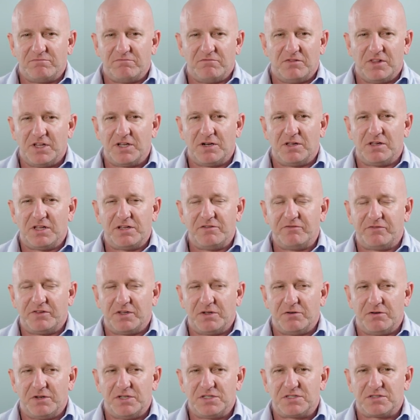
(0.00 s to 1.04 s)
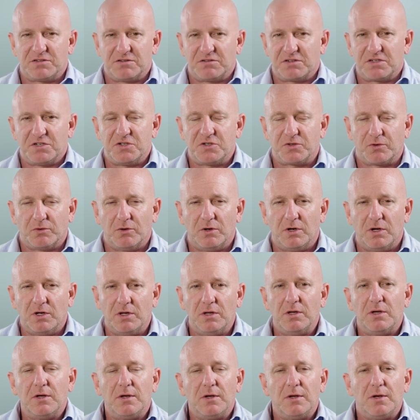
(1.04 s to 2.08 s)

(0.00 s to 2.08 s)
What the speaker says: little influence or control.